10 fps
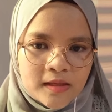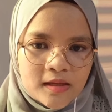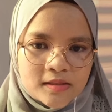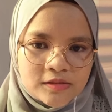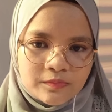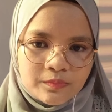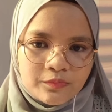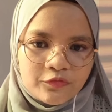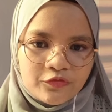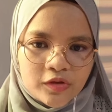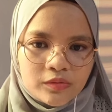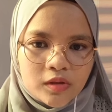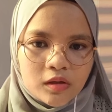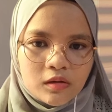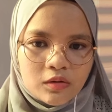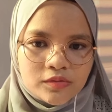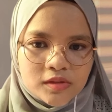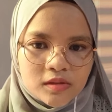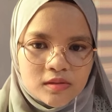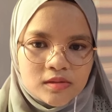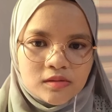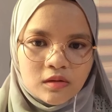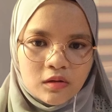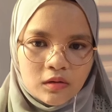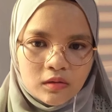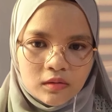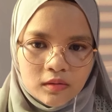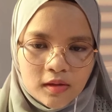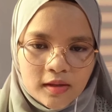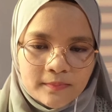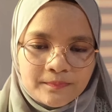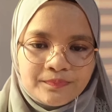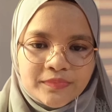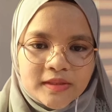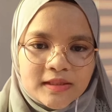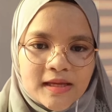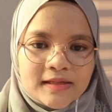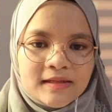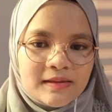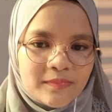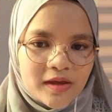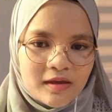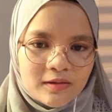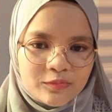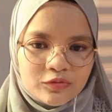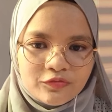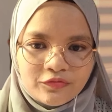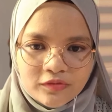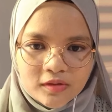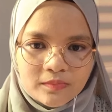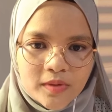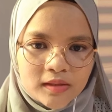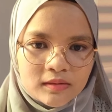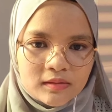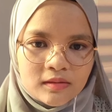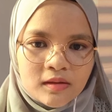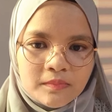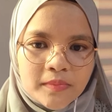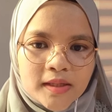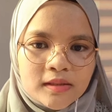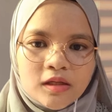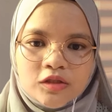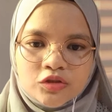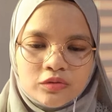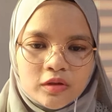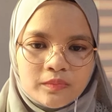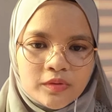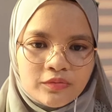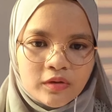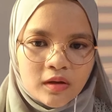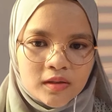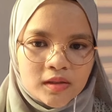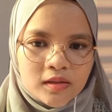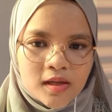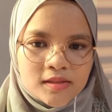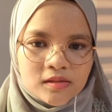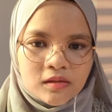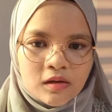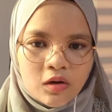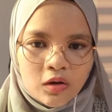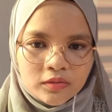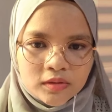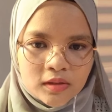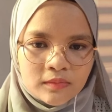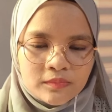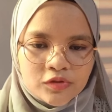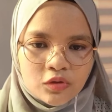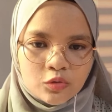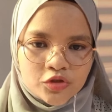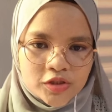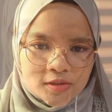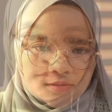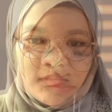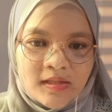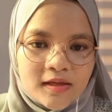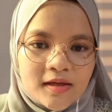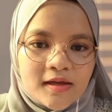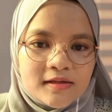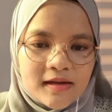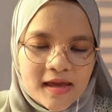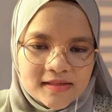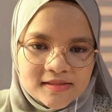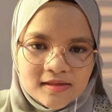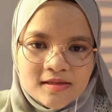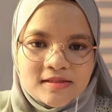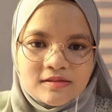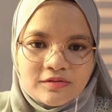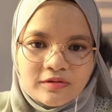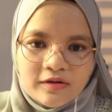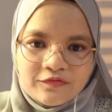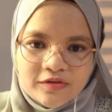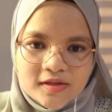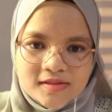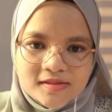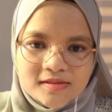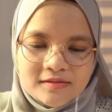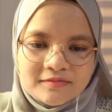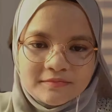as Fiona Lawson's claim that they may help you feel better, but they should not be regarded as a long-term solution. Next is reference.